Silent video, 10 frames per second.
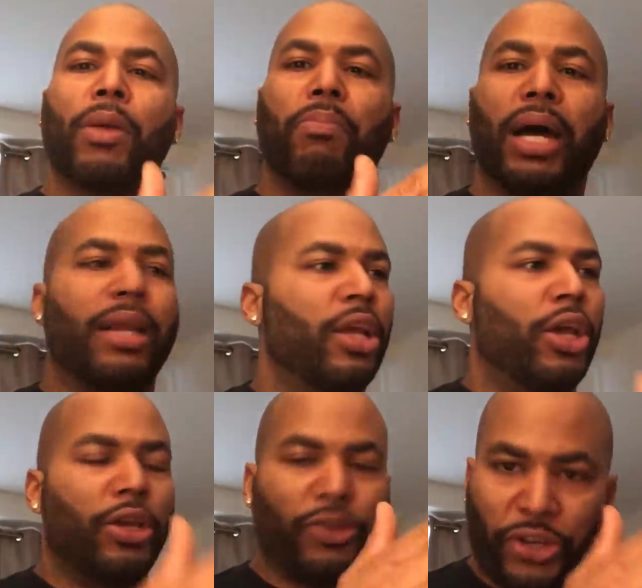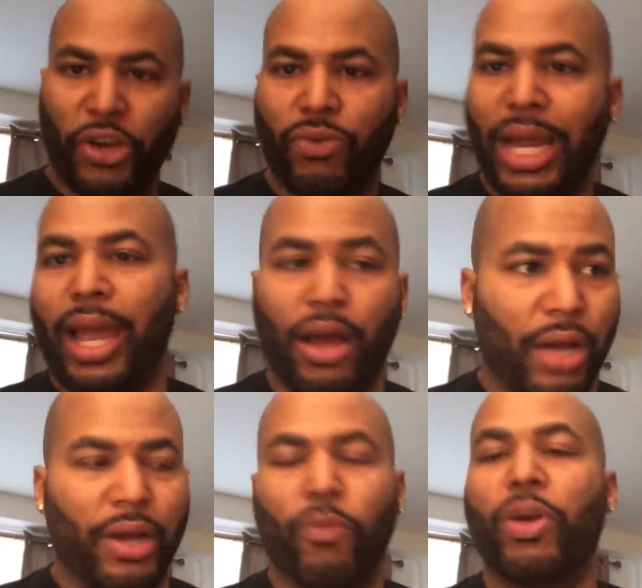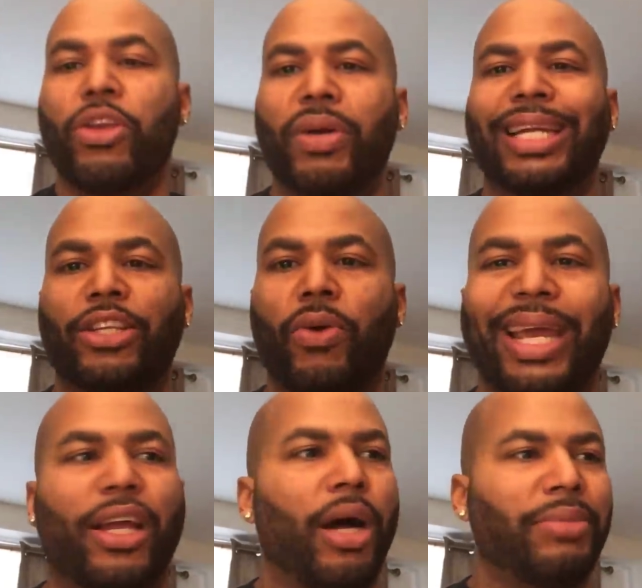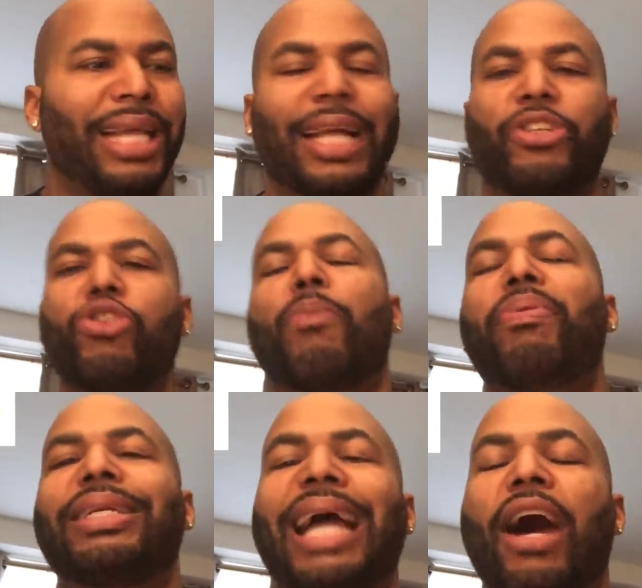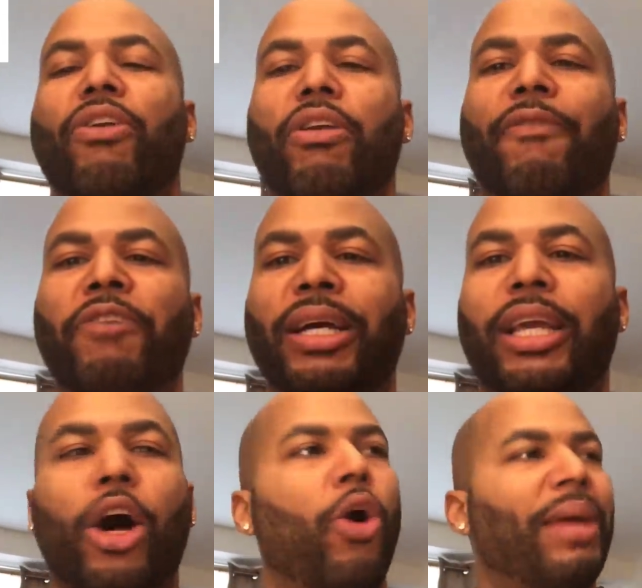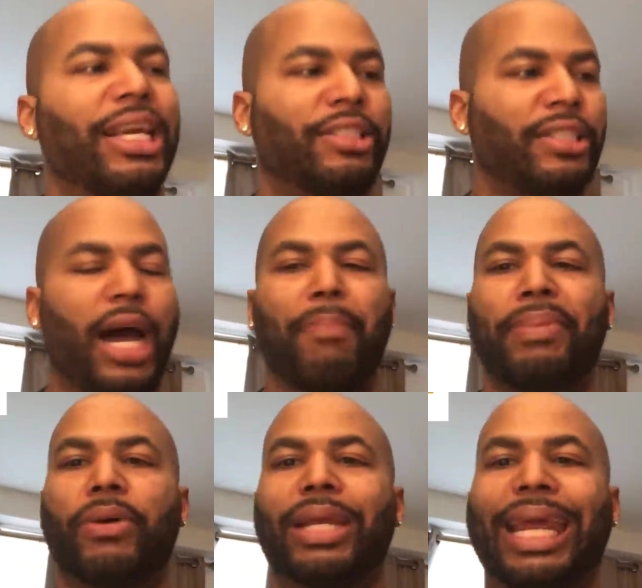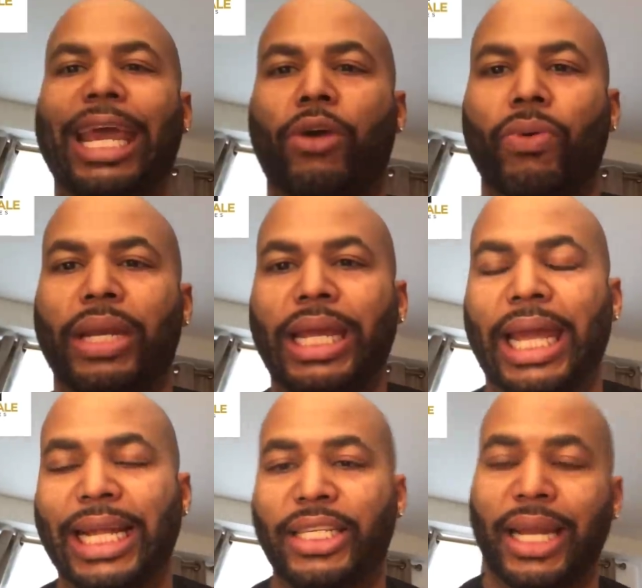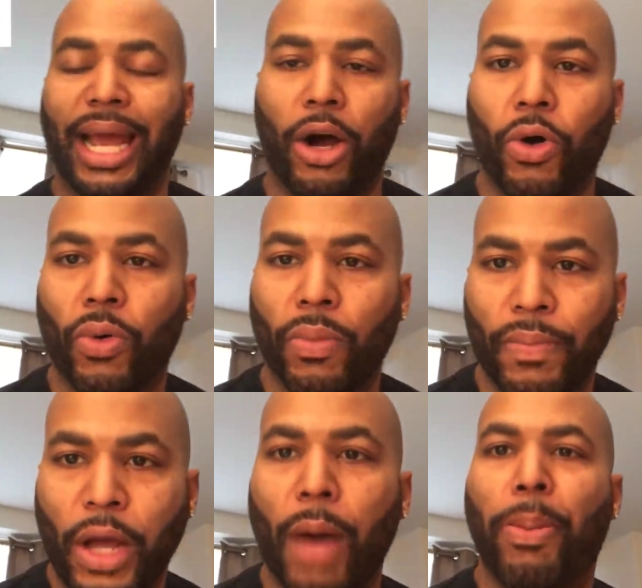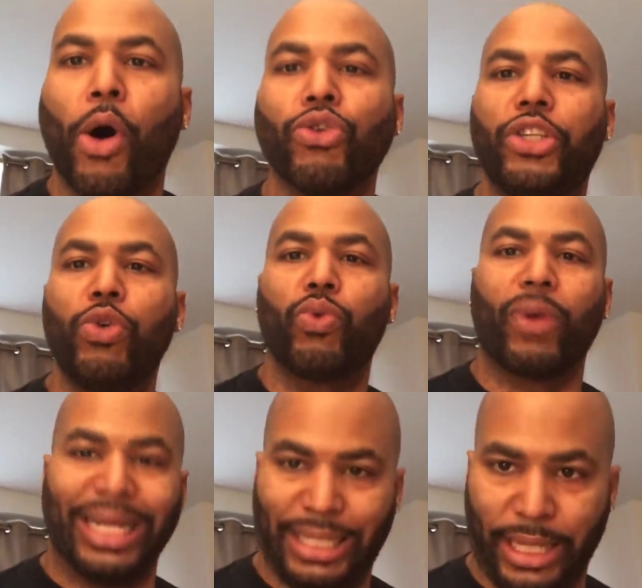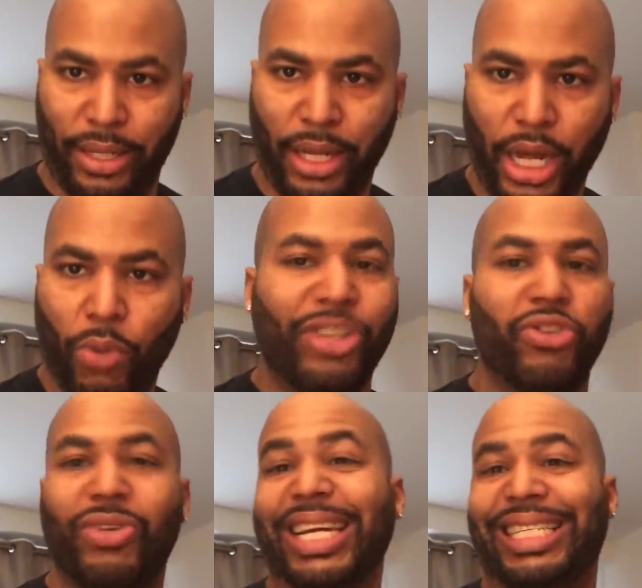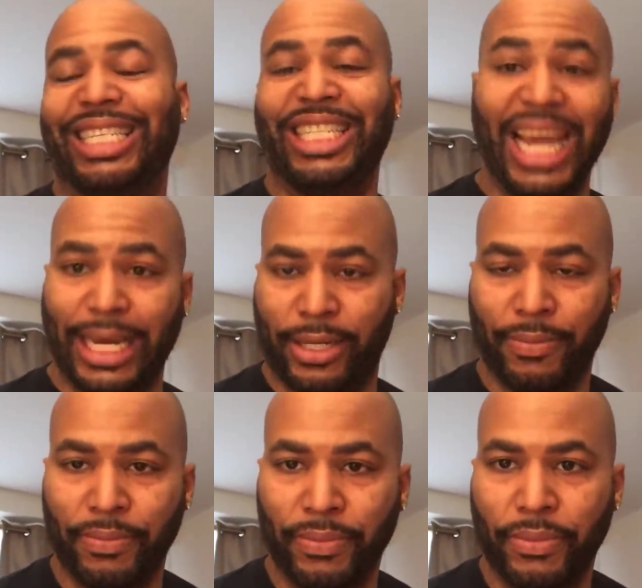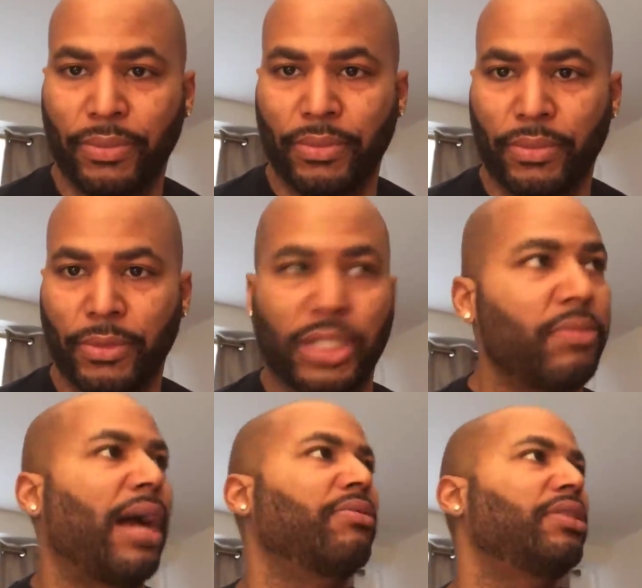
But today, uh, when you get your income tax, you can put down on a fucking home and start building equity into that home, opposed to renting which you get shit. Just you might